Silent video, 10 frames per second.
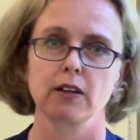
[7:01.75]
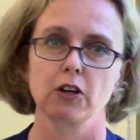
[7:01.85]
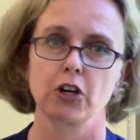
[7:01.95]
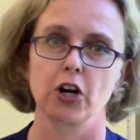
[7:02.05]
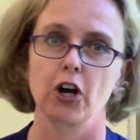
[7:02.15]

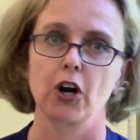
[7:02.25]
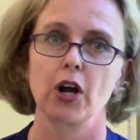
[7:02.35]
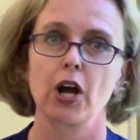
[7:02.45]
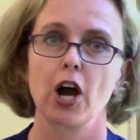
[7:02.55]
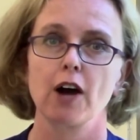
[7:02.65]
learner
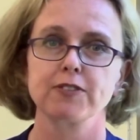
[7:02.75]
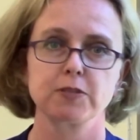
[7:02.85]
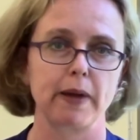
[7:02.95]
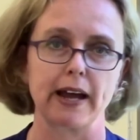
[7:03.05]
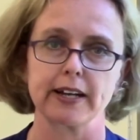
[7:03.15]
of
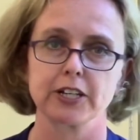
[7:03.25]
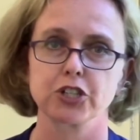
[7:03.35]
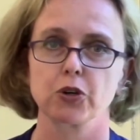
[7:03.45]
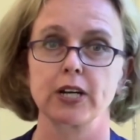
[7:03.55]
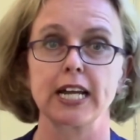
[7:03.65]
Spanish
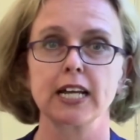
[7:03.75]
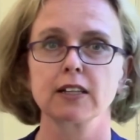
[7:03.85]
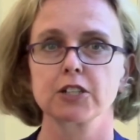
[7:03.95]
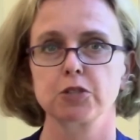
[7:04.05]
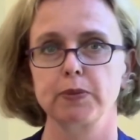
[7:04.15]
or an
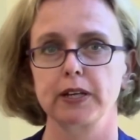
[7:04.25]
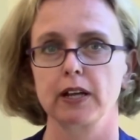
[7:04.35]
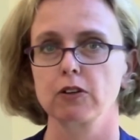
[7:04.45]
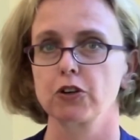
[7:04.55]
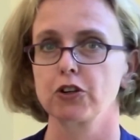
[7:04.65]
English-speaking
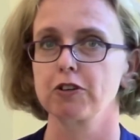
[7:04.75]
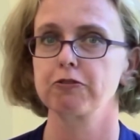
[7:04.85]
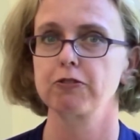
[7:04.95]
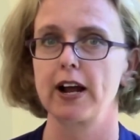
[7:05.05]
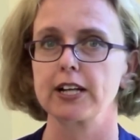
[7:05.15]
learner of
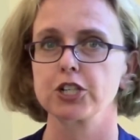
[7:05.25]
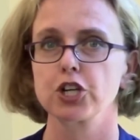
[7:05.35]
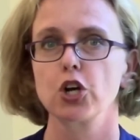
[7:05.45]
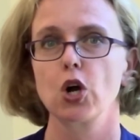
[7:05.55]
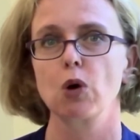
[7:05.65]
French
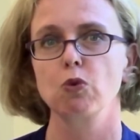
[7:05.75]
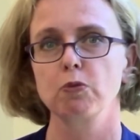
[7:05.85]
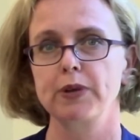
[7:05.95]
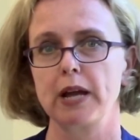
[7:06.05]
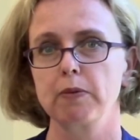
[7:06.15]
will
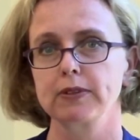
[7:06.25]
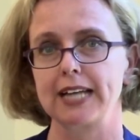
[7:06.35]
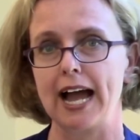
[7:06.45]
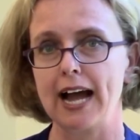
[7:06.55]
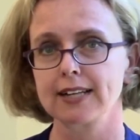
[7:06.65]
be able to
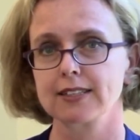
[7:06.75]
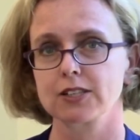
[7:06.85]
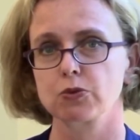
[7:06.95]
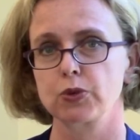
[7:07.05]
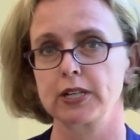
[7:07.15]

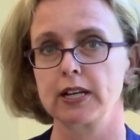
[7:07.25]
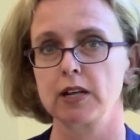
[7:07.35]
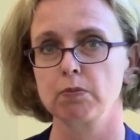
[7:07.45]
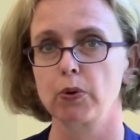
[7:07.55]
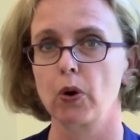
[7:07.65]
access written
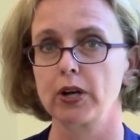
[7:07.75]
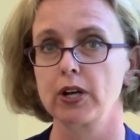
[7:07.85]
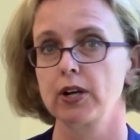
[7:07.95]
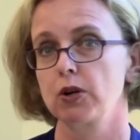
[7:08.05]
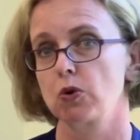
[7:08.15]
input
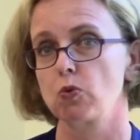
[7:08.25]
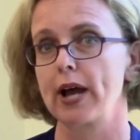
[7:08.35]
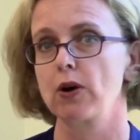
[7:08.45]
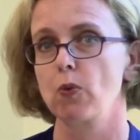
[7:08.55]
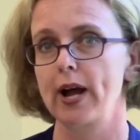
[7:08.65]
right
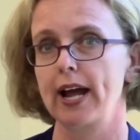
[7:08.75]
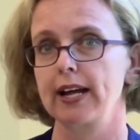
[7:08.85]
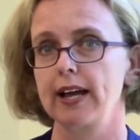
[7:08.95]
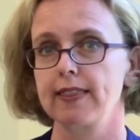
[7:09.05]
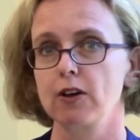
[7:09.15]

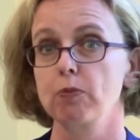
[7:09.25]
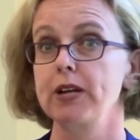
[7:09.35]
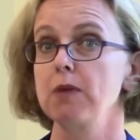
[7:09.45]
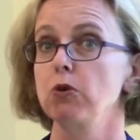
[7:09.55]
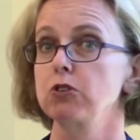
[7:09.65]
away, and they'll be
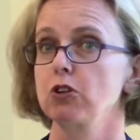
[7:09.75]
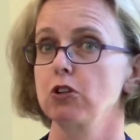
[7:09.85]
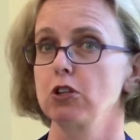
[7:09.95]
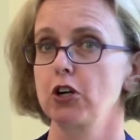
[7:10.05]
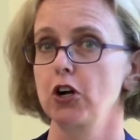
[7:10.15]
able to
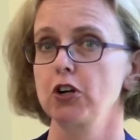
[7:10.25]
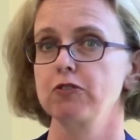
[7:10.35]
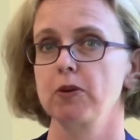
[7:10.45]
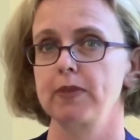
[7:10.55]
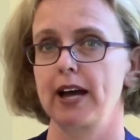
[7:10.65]
learn
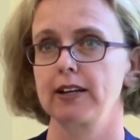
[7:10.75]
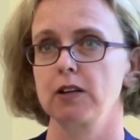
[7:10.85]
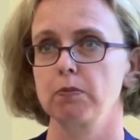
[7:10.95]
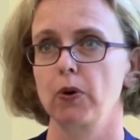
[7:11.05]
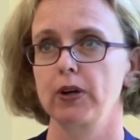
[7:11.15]
from that
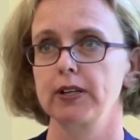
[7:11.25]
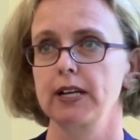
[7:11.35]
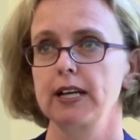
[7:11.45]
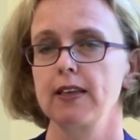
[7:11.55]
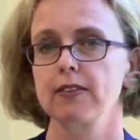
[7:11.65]
input.
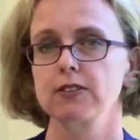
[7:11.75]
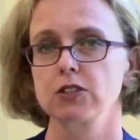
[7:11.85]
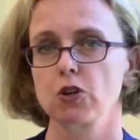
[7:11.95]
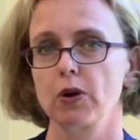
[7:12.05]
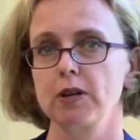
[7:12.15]
This is
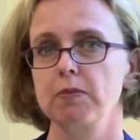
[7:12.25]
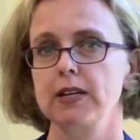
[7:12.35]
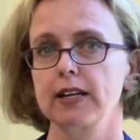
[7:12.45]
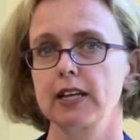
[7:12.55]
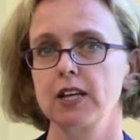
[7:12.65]
going to be
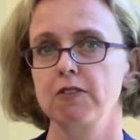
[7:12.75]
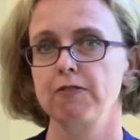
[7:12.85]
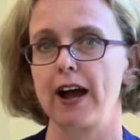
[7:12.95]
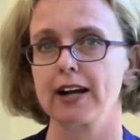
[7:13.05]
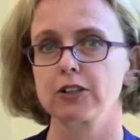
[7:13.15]
a key
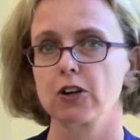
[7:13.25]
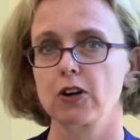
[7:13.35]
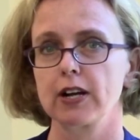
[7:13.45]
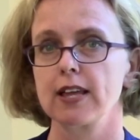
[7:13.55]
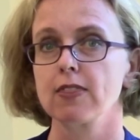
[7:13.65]
factor
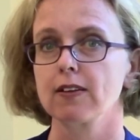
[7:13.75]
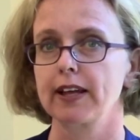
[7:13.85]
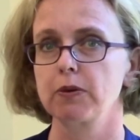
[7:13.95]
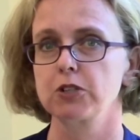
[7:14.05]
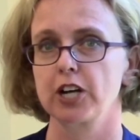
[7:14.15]
in the
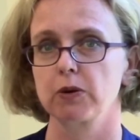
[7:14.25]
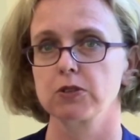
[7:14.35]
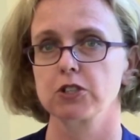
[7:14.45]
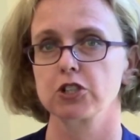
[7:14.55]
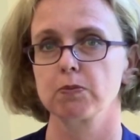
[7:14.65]
language
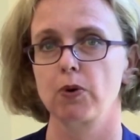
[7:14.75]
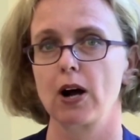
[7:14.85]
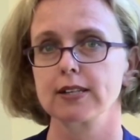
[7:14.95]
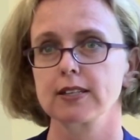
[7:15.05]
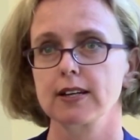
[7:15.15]
acquisition
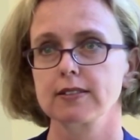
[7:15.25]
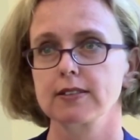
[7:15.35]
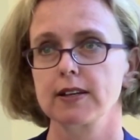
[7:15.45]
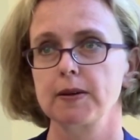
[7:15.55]
process.